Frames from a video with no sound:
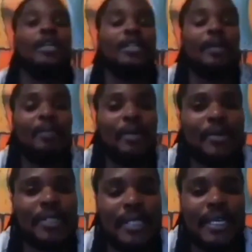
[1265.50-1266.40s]
some people
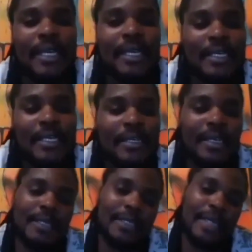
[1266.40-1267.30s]
see history
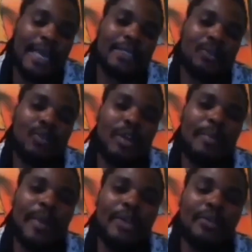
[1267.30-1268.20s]
as a science
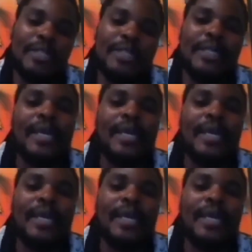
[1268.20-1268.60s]
whereby you just